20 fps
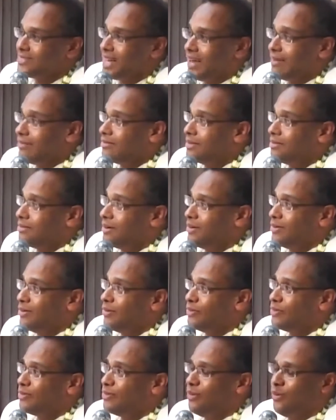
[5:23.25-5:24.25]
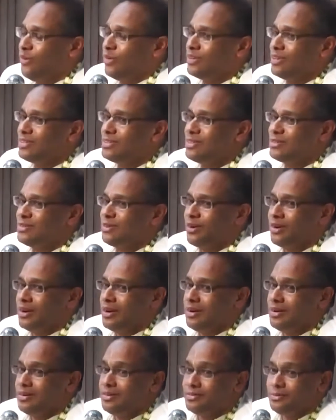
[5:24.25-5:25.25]
Everyone knows, no, this is not
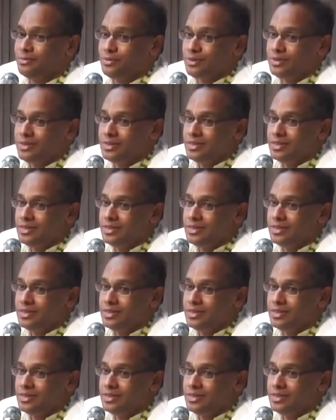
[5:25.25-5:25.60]
love.